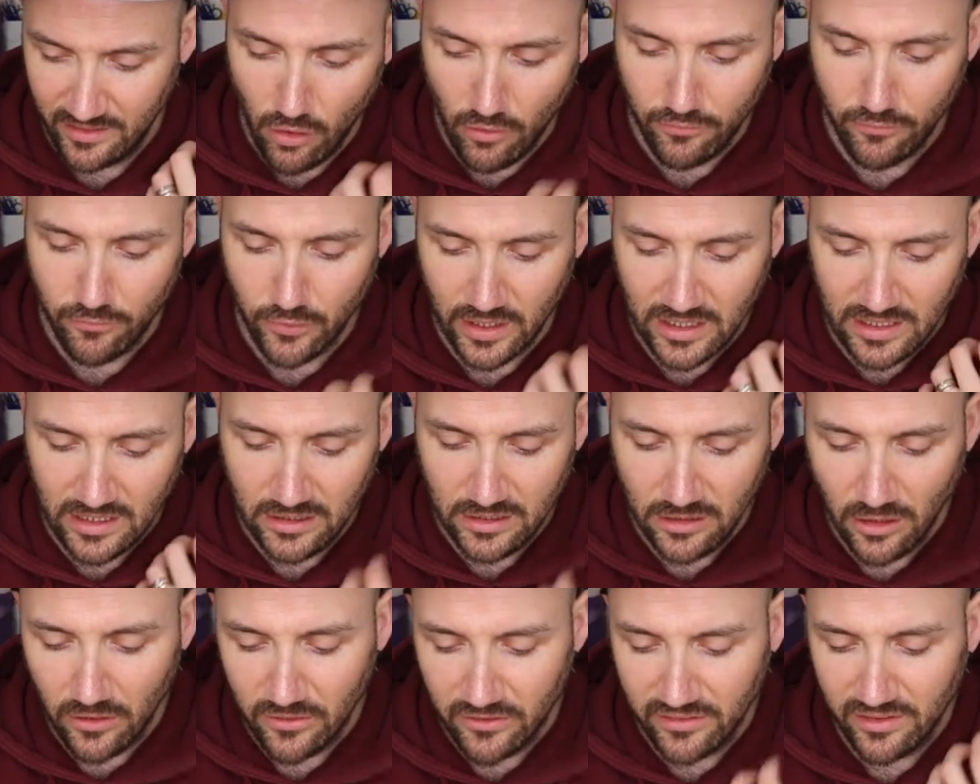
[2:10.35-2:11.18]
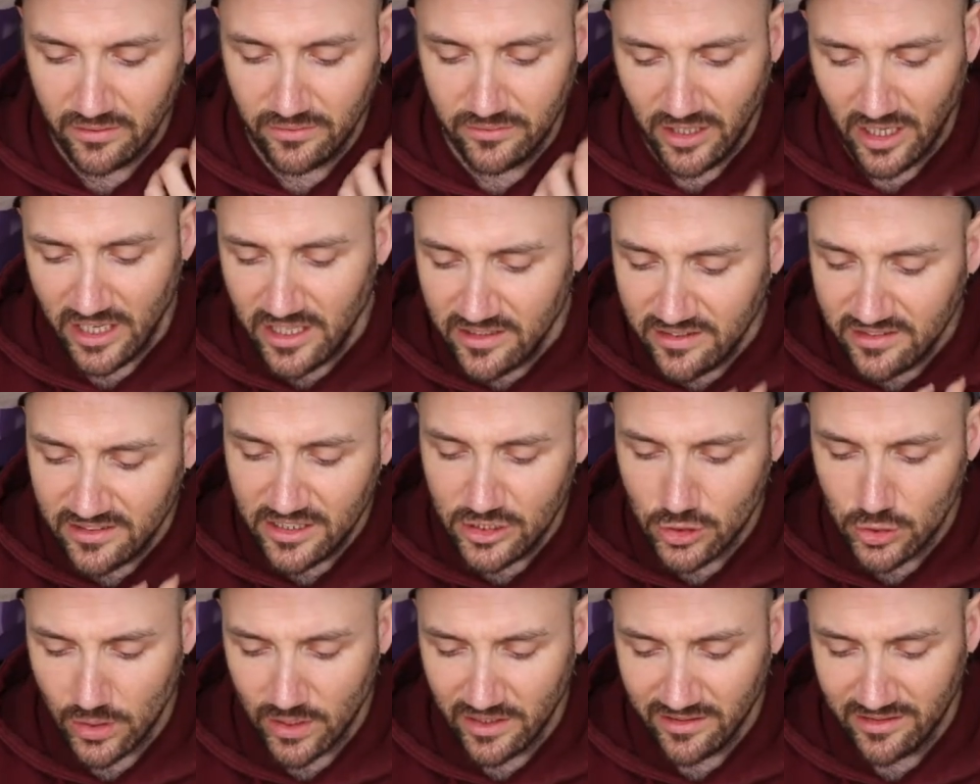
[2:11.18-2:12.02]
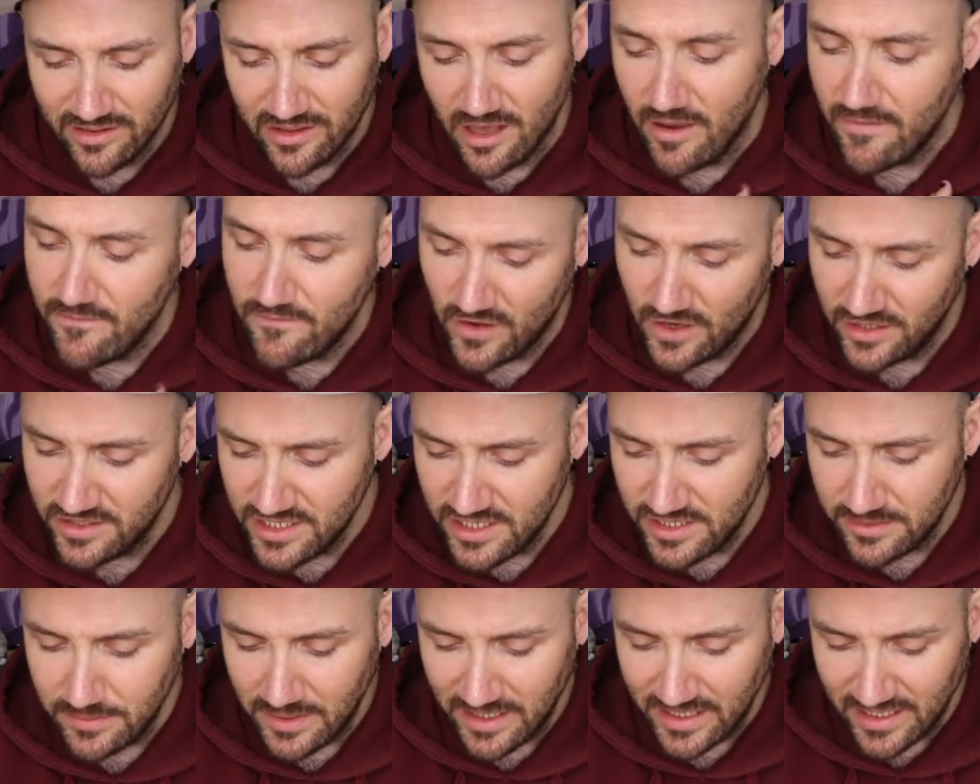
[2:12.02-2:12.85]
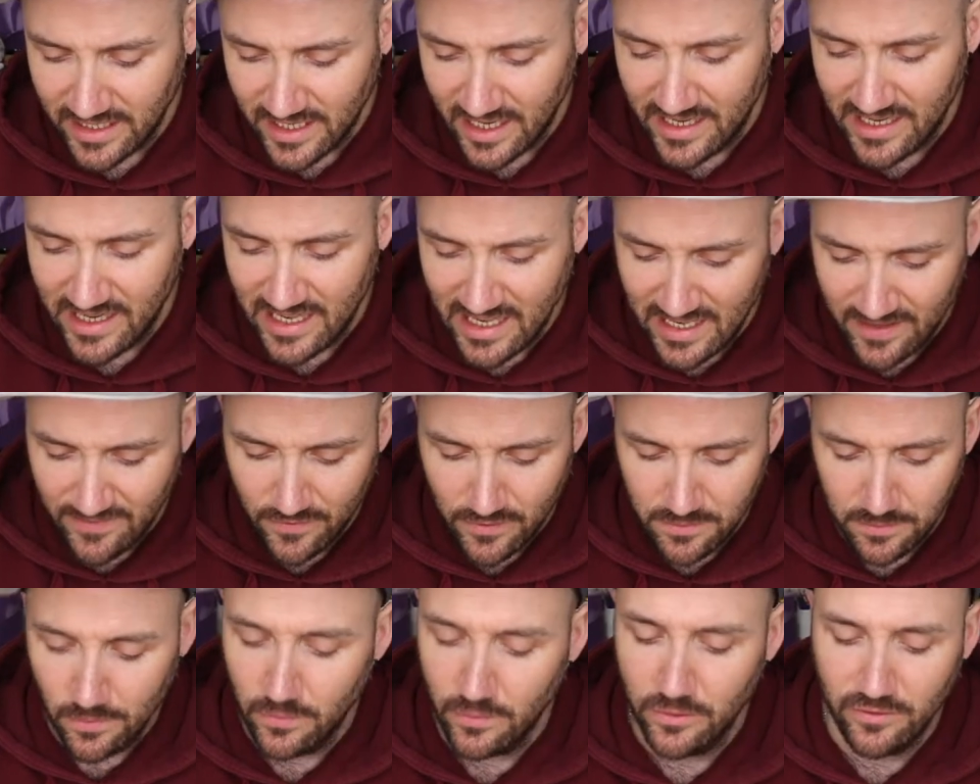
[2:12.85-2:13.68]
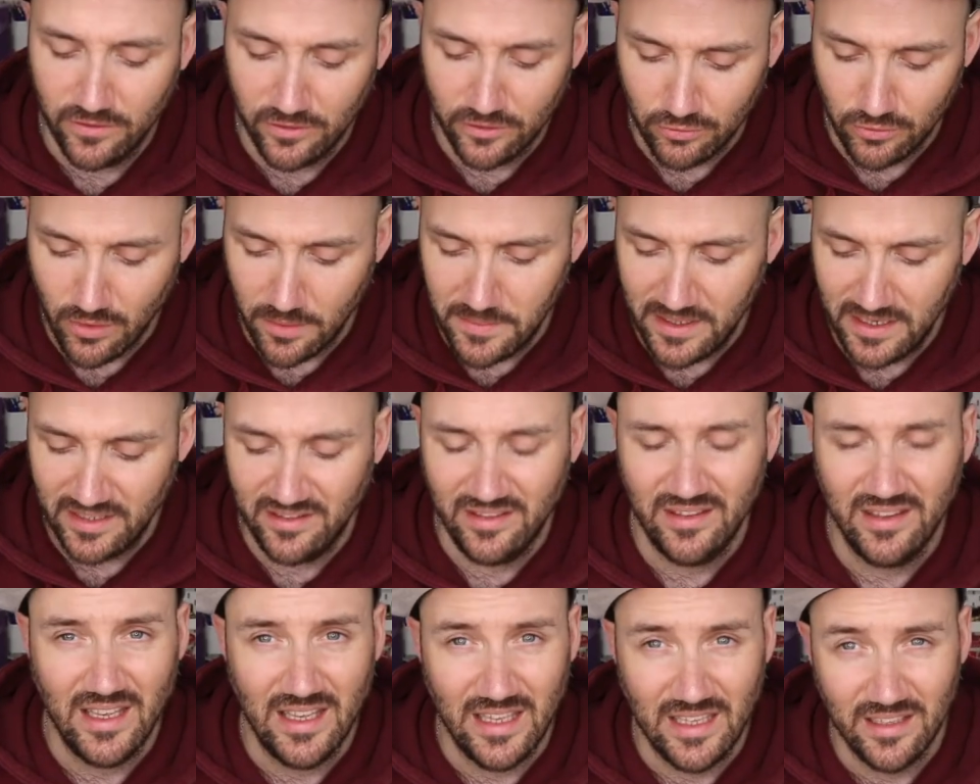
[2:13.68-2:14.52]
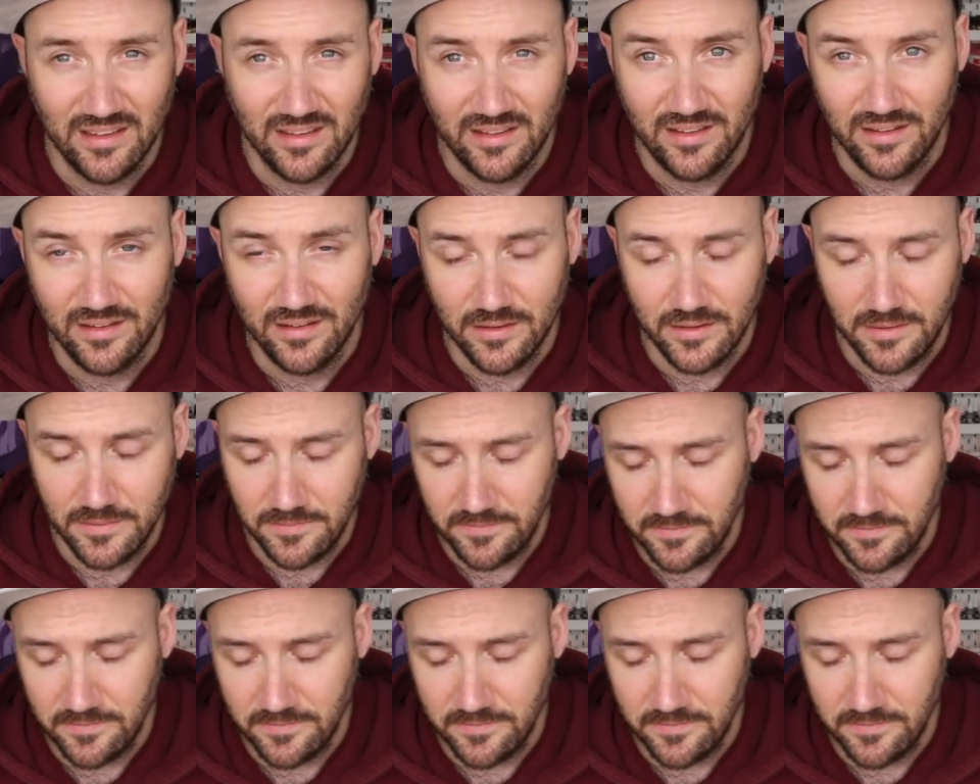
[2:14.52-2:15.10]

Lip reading: offering lots of tasty treats that are fun to make and even more scrummy to eat.